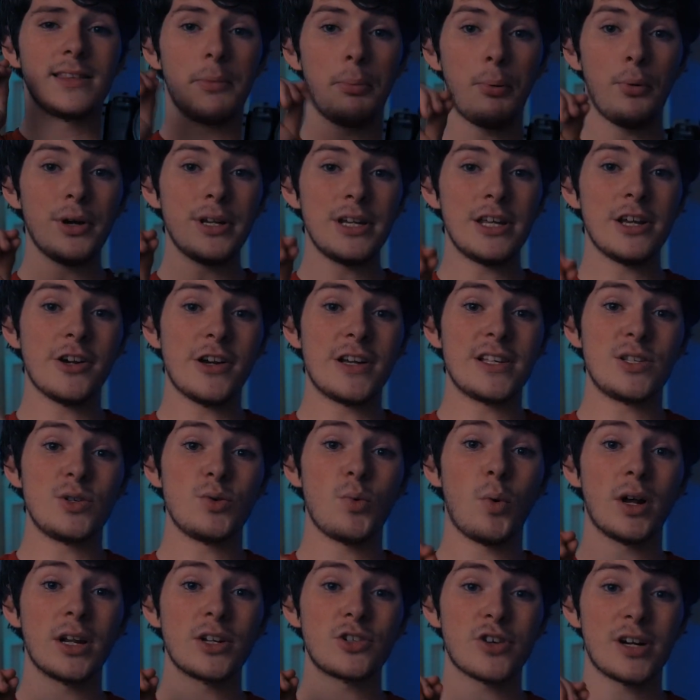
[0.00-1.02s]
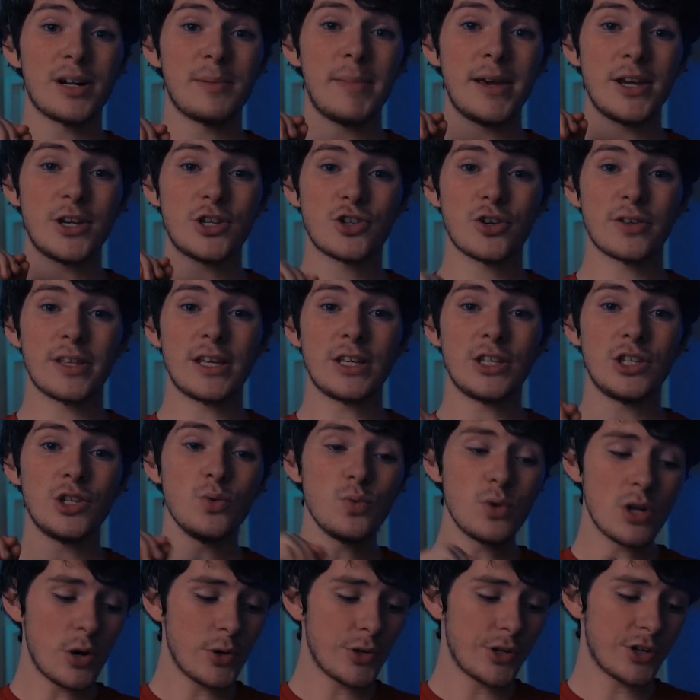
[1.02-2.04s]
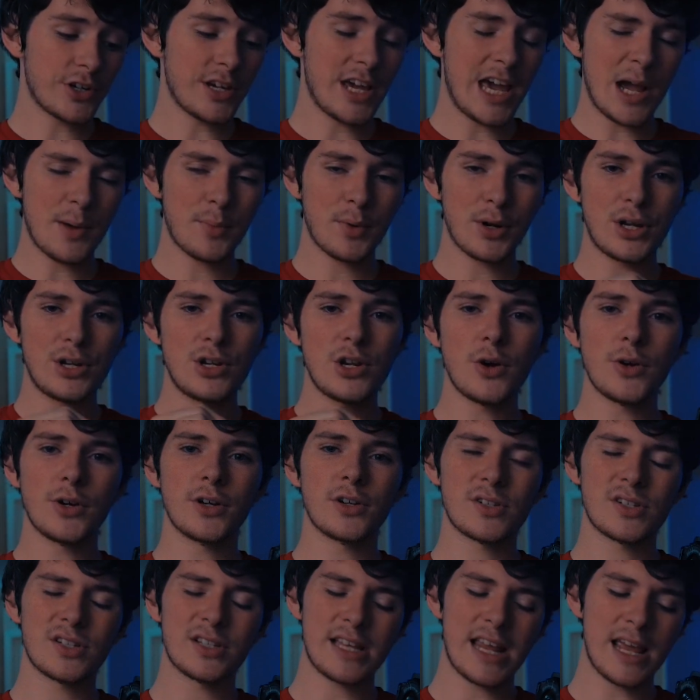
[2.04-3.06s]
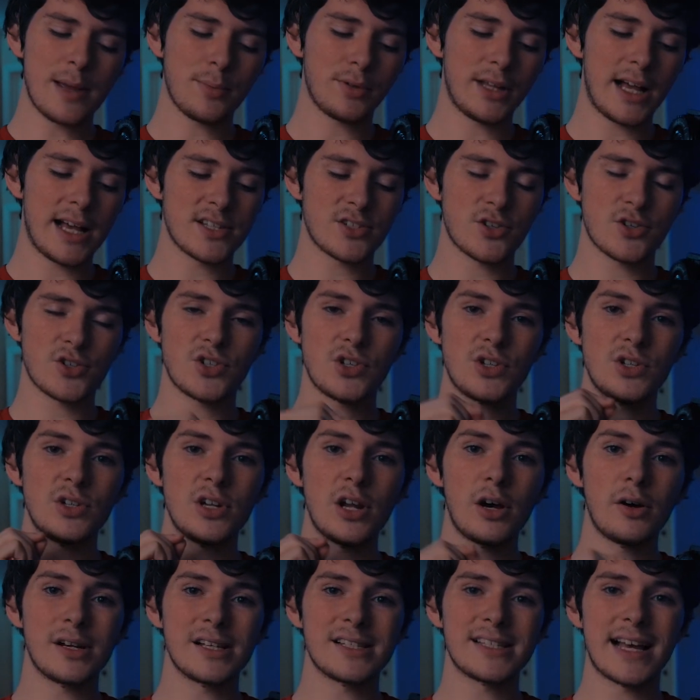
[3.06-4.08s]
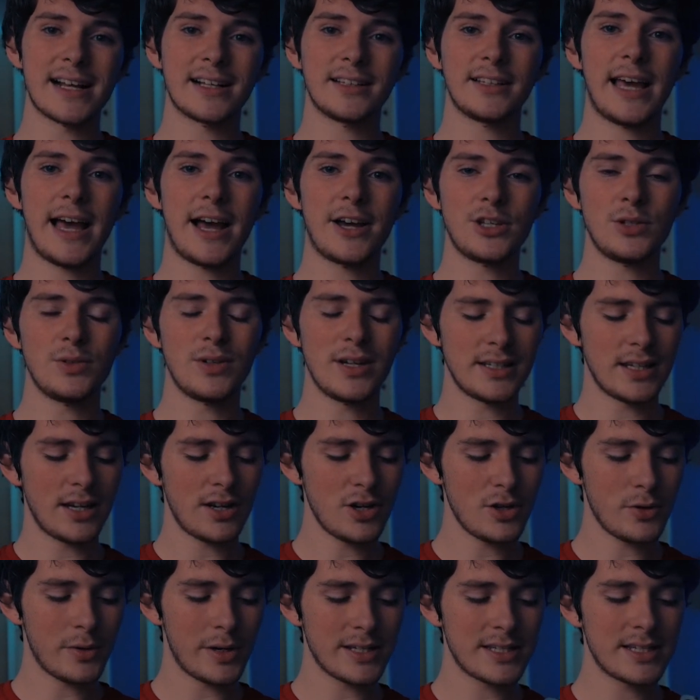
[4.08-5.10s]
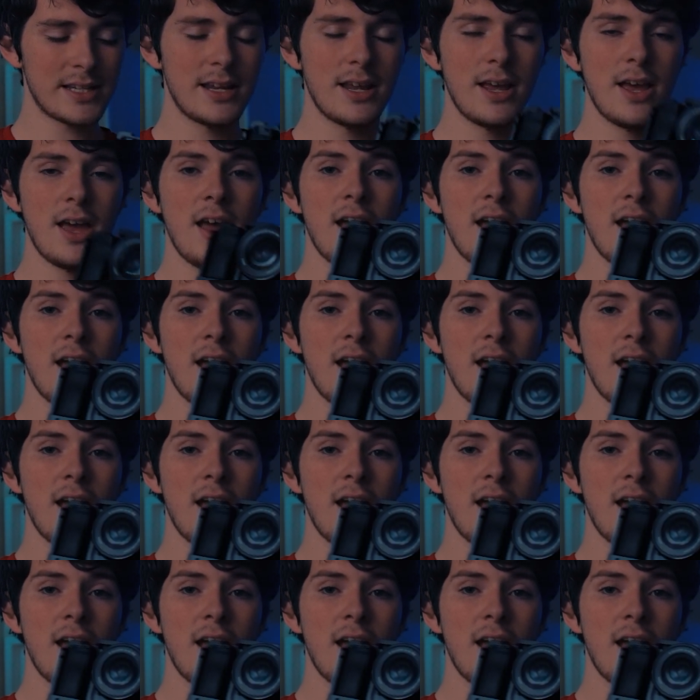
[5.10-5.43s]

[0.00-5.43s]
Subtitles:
The point here is you want to try to make sure that you know your camera and know your stabilizer so you know exactly how you need to do it.